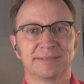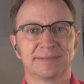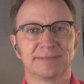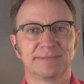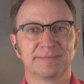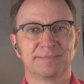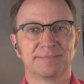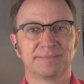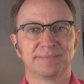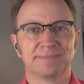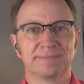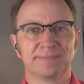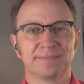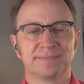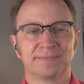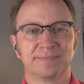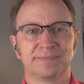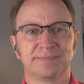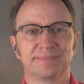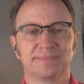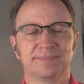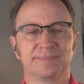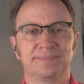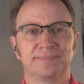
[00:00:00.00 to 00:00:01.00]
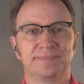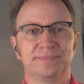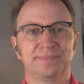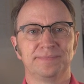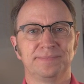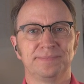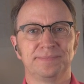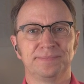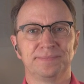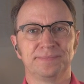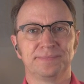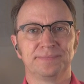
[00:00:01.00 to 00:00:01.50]

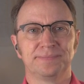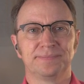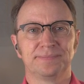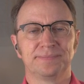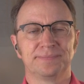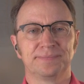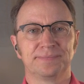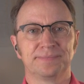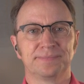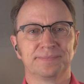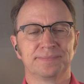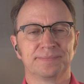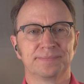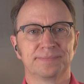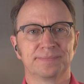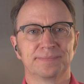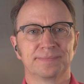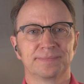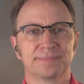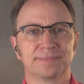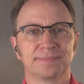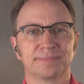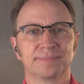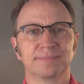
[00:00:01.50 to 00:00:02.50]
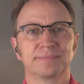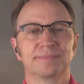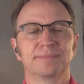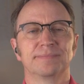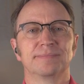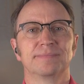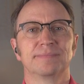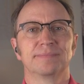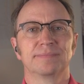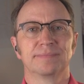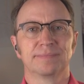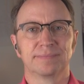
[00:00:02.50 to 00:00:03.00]

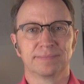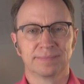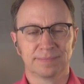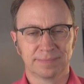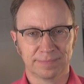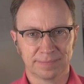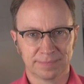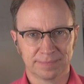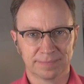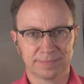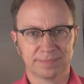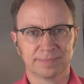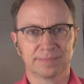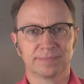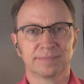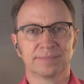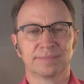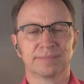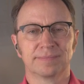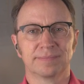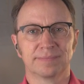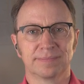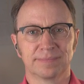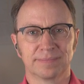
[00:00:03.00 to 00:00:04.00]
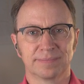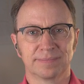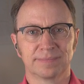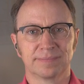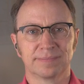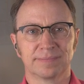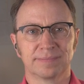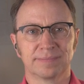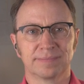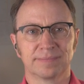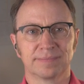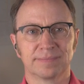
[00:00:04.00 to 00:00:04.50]

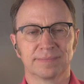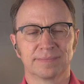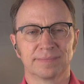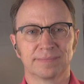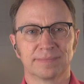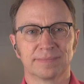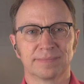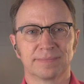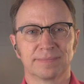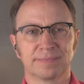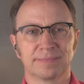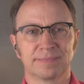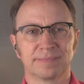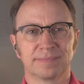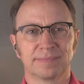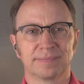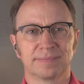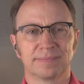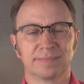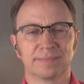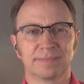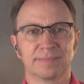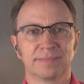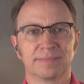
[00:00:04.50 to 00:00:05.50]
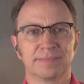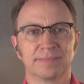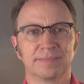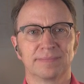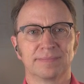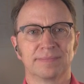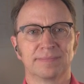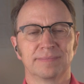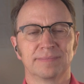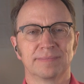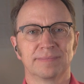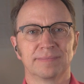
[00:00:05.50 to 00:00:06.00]

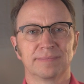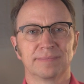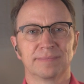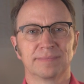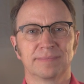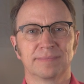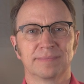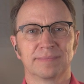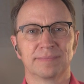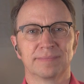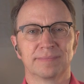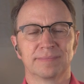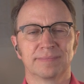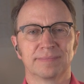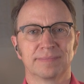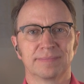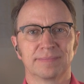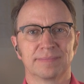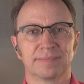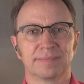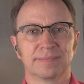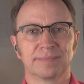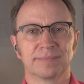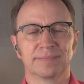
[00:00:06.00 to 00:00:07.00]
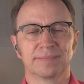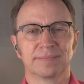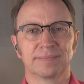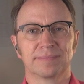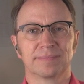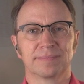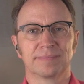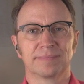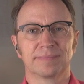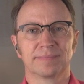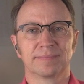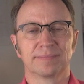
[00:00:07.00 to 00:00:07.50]

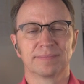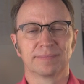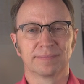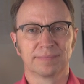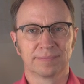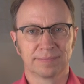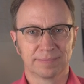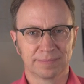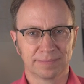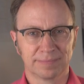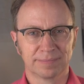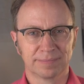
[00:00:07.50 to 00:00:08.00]
The person shown says nothing.